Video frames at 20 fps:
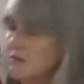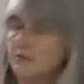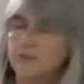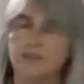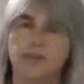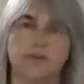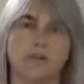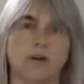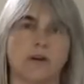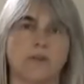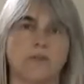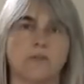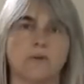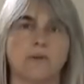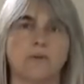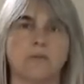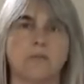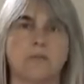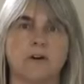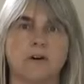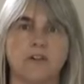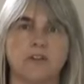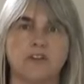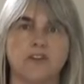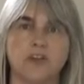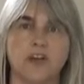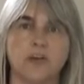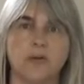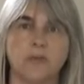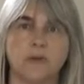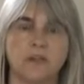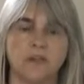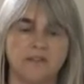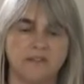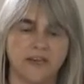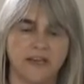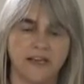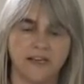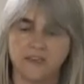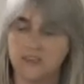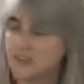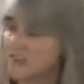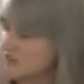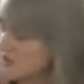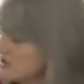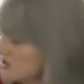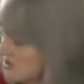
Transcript: Jerome, my Janome, takes. It's the